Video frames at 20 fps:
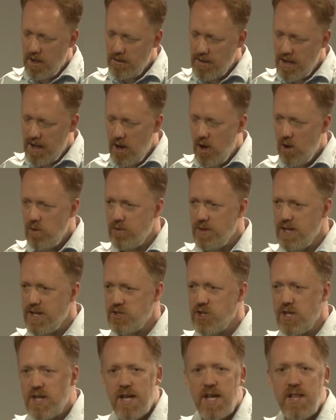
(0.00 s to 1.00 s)
their
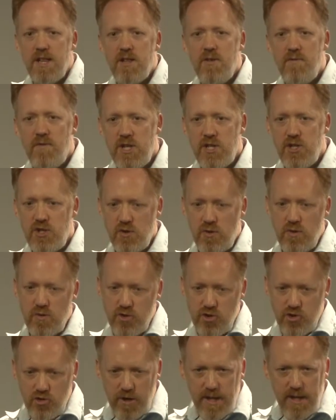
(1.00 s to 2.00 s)
holdings at the individual
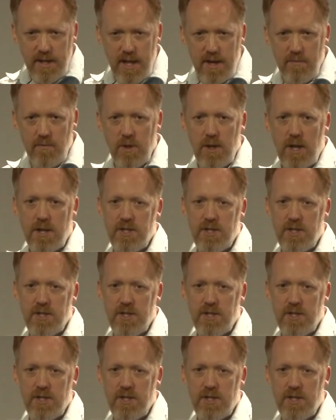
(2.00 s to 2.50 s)
tree level,